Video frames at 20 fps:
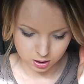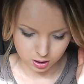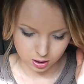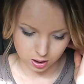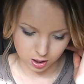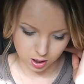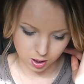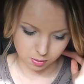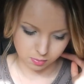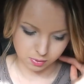
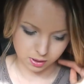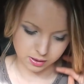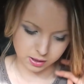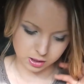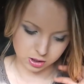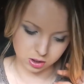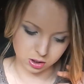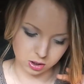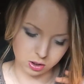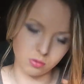And
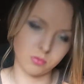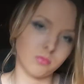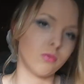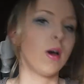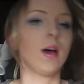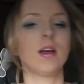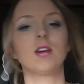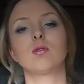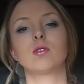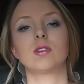then
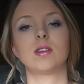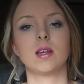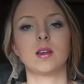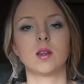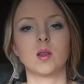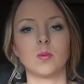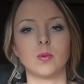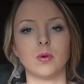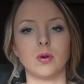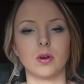right towards the end
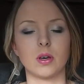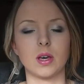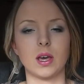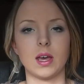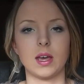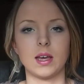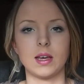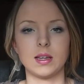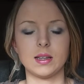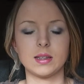of the book,
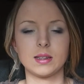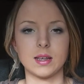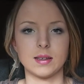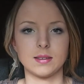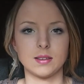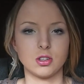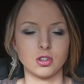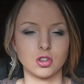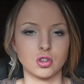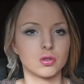it
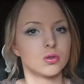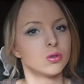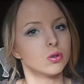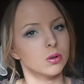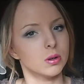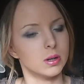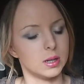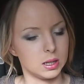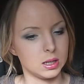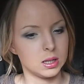says that
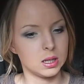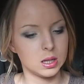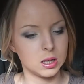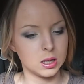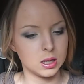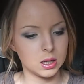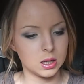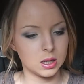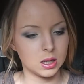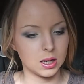Troy,
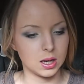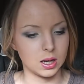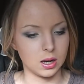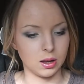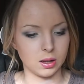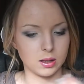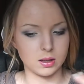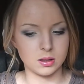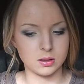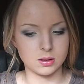it
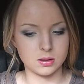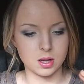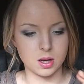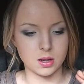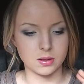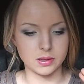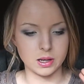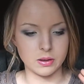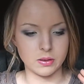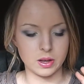like
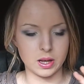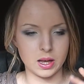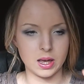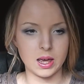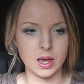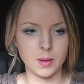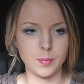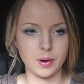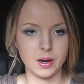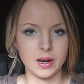turns out that
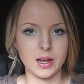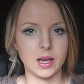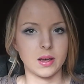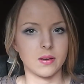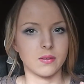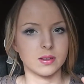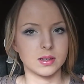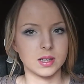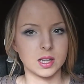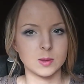he
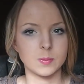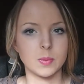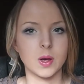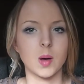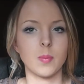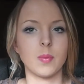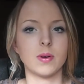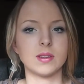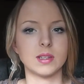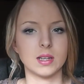believes his
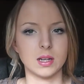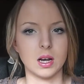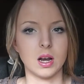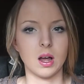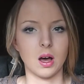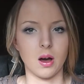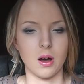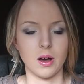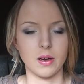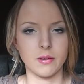purpose in
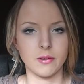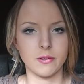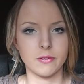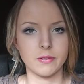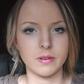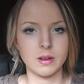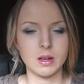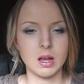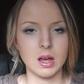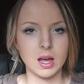life
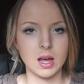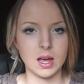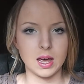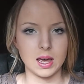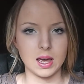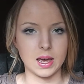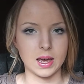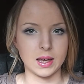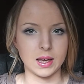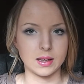
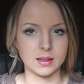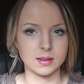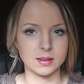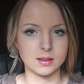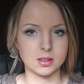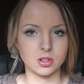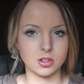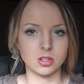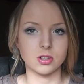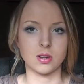
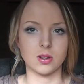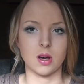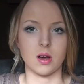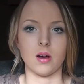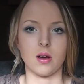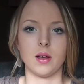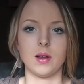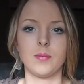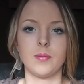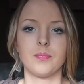is to
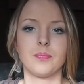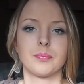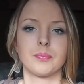die.